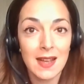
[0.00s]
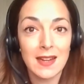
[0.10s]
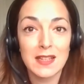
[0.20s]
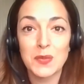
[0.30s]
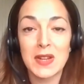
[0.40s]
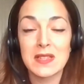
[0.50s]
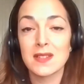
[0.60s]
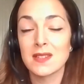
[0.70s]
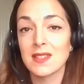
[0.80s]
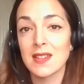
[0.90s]
and express
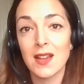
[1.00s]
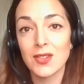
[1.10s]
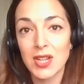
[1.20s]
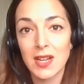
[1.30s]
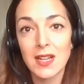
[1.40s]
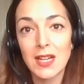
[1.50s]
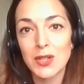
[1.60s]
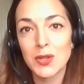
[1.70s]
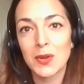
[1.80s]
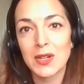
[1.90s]
nostalgia
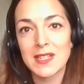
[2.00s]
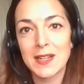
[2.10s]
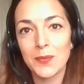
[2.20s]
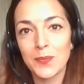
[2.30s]
towards it,